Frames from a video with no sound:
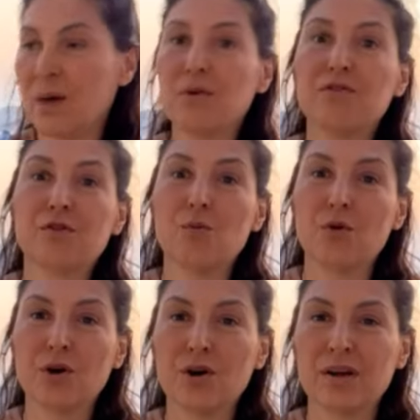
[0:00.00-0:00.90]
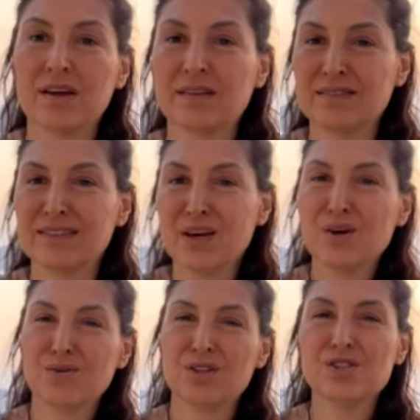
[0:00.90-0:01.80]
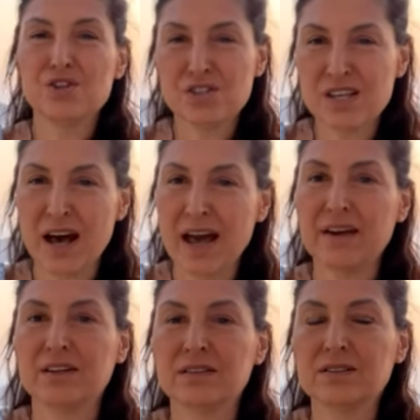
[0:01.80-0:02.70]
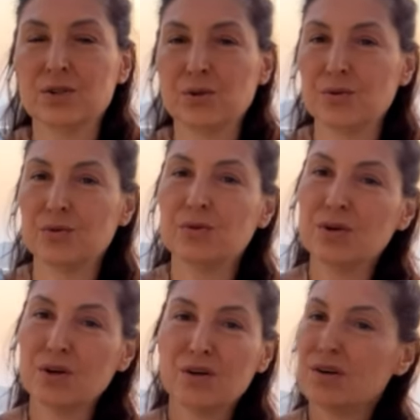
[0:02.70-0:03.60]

coming from work and we're too tired to